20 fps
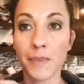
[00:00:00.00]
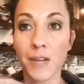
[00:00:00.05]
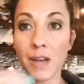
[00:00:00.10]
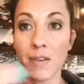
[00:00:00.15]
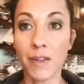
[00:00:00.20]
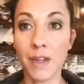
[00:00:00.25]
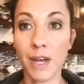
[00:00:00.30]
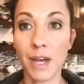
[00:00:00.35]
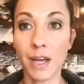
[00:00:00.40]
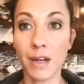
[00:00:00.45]

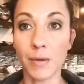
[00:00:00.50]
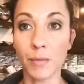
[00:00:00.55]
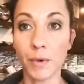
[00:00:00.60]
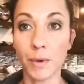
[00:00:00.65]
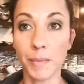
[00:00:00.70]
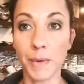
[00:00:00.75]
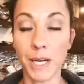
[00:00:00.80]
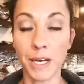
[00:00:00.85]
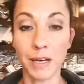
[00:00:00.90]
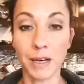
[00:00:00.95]
And then
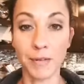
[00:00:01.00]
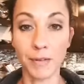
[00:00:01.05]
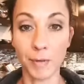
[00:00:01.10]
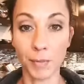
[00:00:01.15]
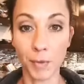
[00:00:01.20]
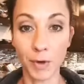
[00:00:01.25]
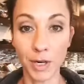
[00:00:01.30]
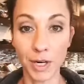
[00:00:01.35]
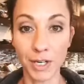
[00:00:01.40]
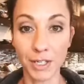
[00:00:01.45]
what made it
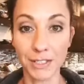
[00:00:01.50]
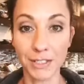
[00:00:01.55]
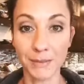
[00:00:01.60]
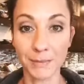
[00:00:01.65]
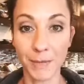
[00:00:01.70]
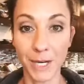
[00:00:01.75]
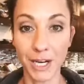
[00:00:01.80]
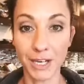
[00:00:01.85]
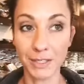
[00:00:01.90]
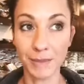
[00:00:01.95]
even worse is
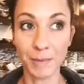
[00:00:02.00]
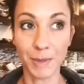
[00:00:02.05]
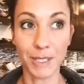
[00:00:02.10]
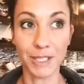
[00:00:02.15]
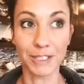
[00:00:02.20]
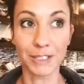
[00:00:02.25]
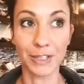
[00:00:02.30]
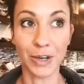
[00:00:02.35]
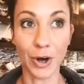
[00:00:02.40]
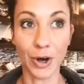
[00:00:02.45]
my
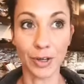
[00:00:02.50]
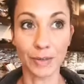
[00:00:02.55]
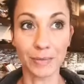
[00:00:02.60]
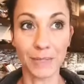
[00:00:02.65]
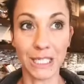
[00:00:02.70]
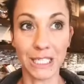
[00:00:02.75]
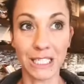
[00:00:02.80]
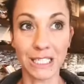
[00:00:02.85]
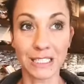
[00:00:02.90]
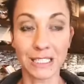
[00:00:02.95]
husband called
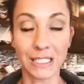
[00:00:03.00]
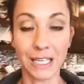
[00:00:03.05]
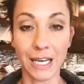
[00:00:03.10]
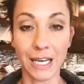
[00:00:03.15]
me and he's